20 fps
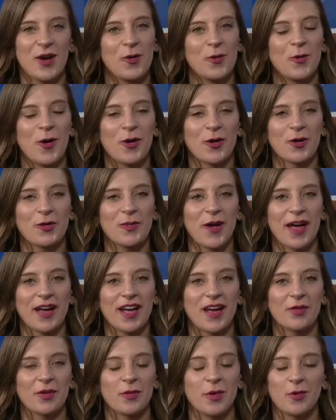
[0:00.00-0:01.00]
Welcome
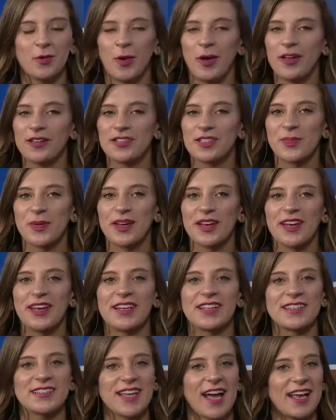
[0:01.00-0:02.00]
back, everyone. Well, it's been an
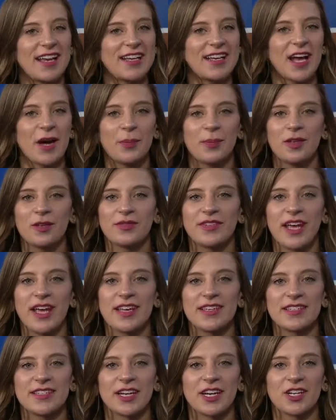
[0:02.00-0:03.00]
exciting couple of
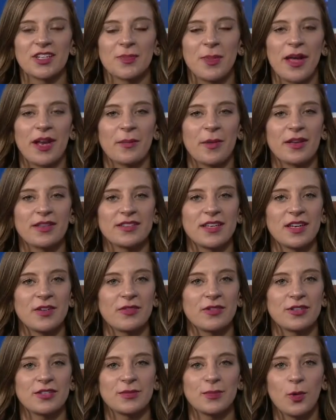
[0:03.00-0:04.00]
days here in Panama City
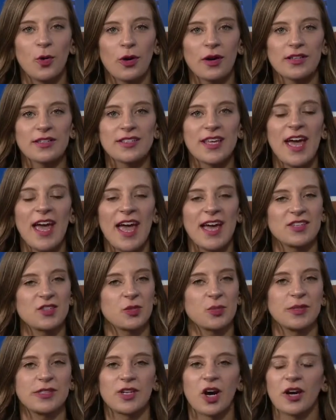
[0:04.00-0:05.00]
for sports. As
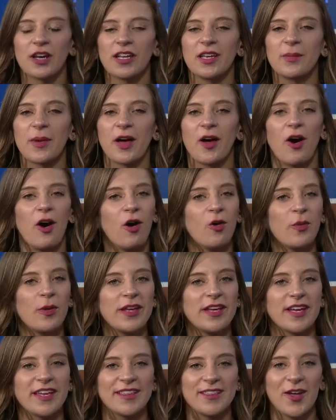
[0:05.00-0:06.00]
we've been talking about all
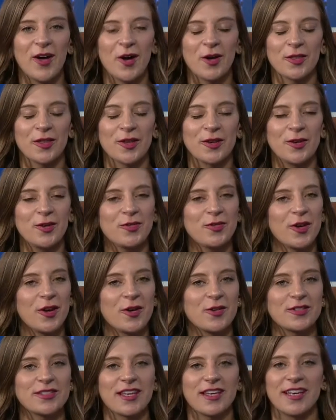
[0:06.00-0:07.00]
weekend long, the Gulf
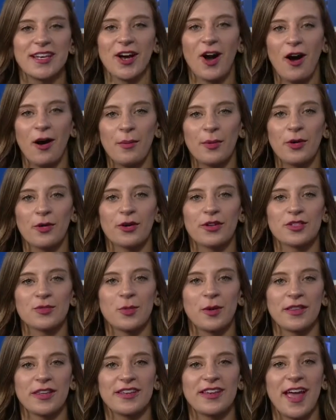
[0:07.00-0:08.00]
Coast Lady
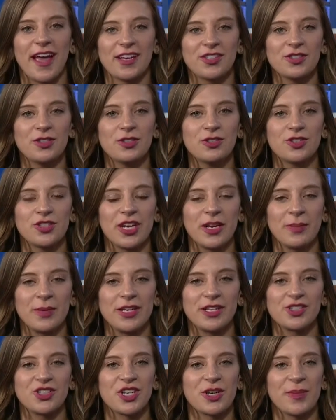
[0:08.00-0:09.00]
Commodores won the national
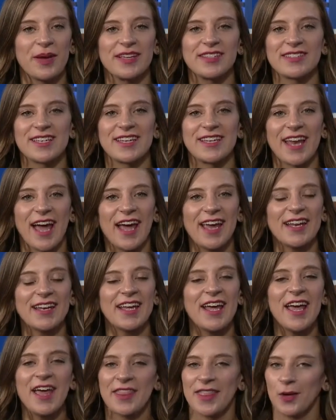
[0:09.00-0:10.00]
championship, and tonight
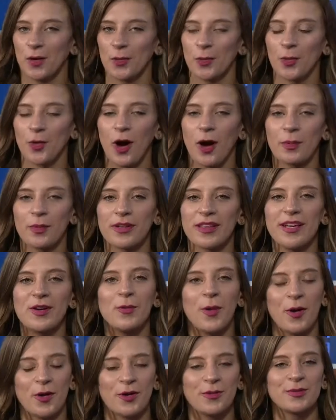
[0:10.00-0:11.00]
they were properly
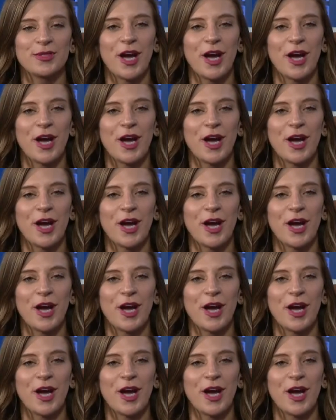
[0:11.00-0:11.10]
welcomed